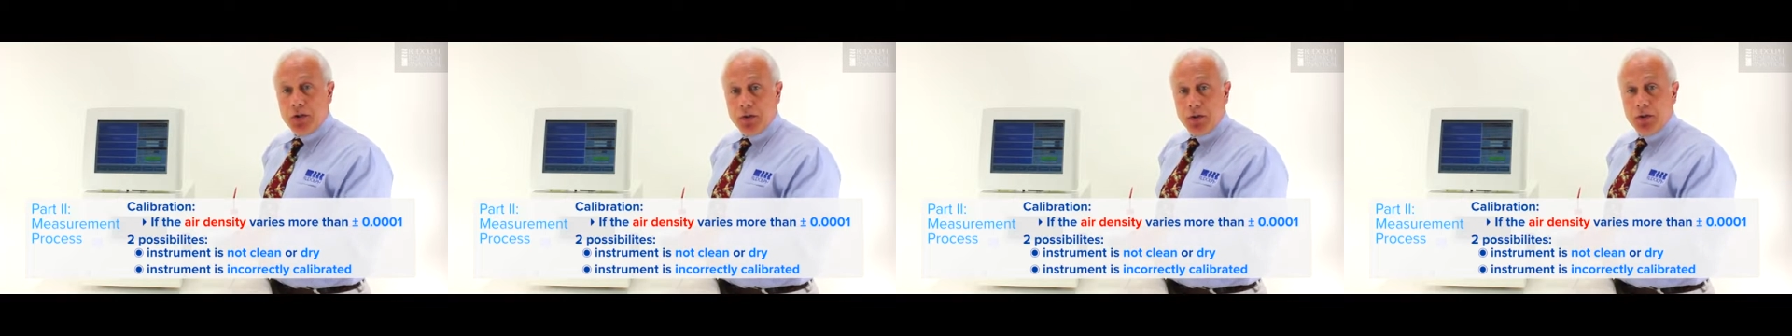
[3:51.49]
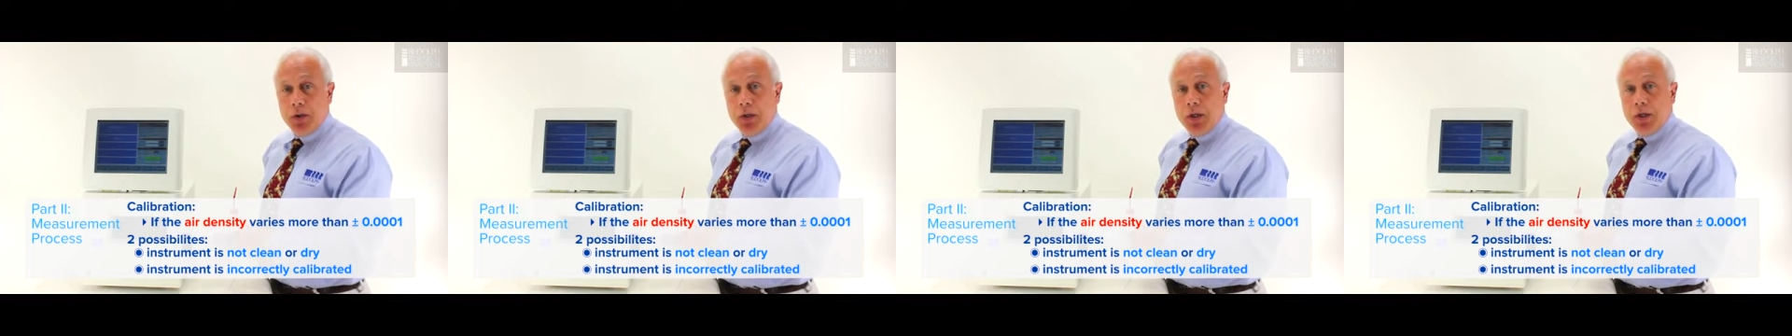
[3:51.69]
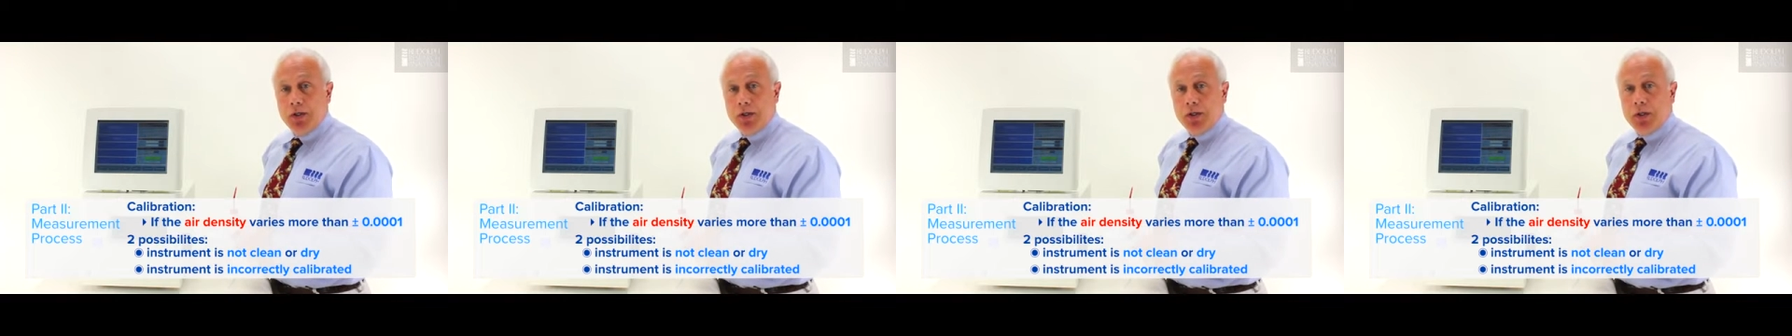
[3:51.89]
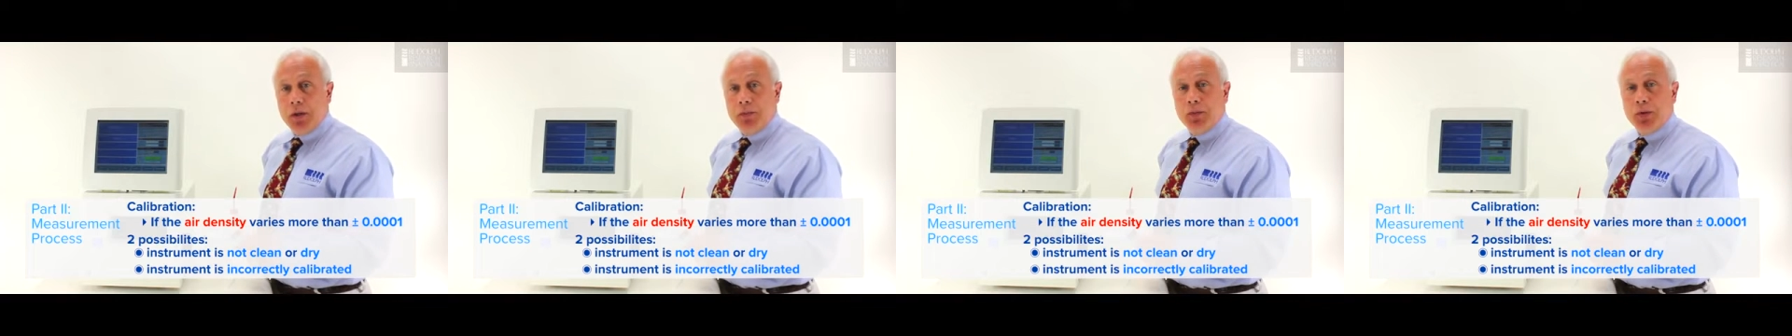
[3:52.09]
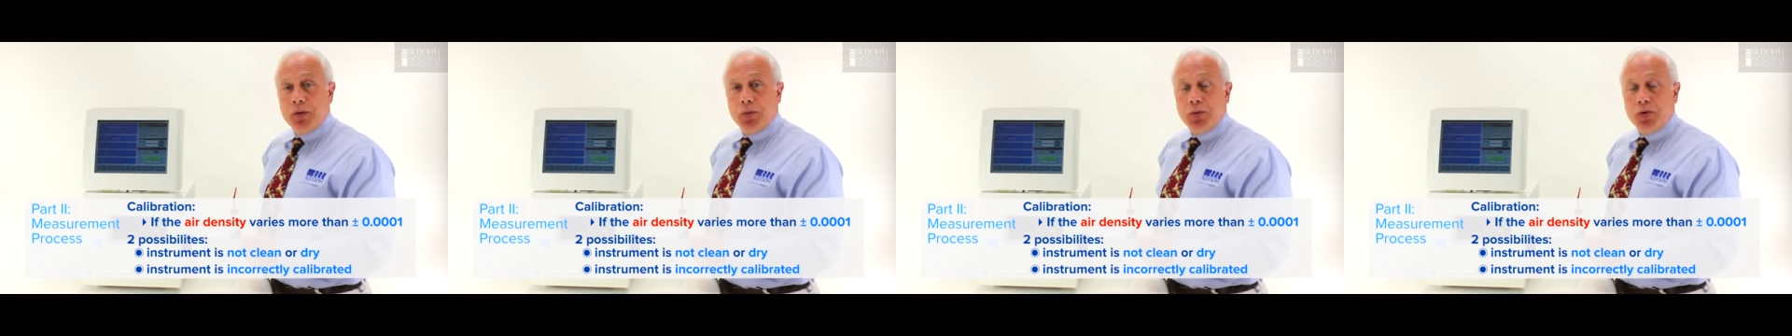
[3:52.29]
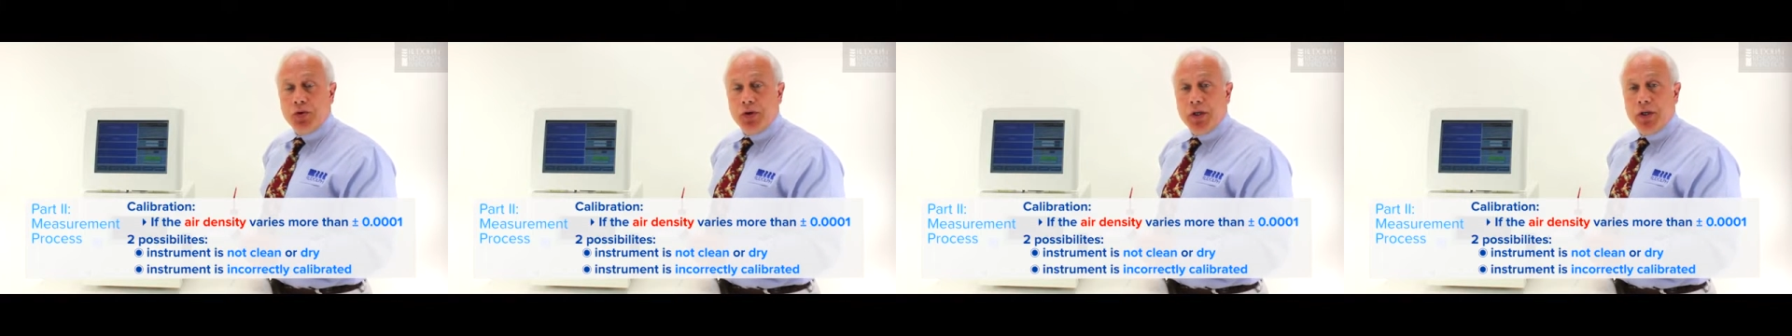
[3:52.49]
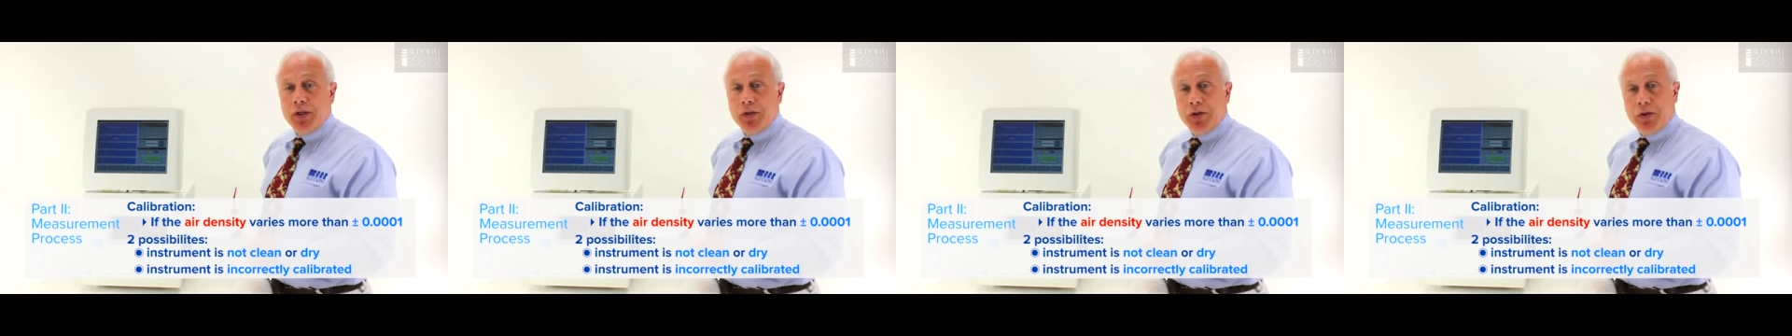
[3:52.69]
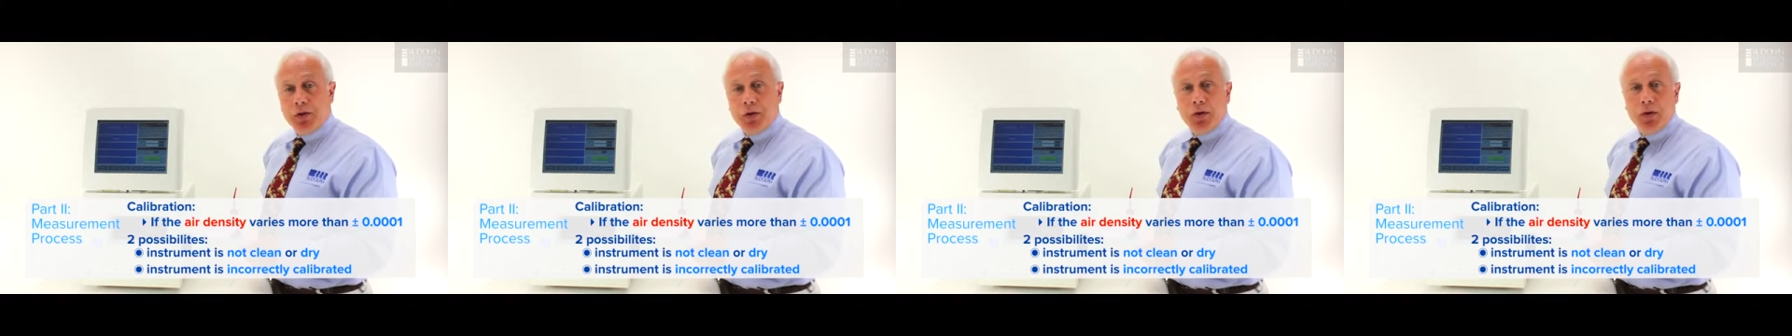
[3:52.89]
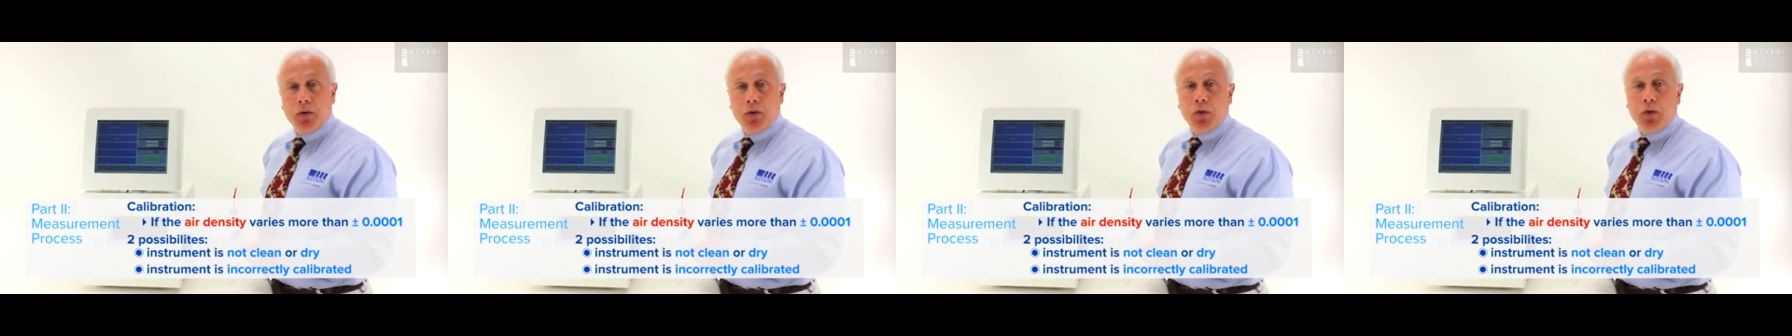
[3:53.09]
to some debris, dirt,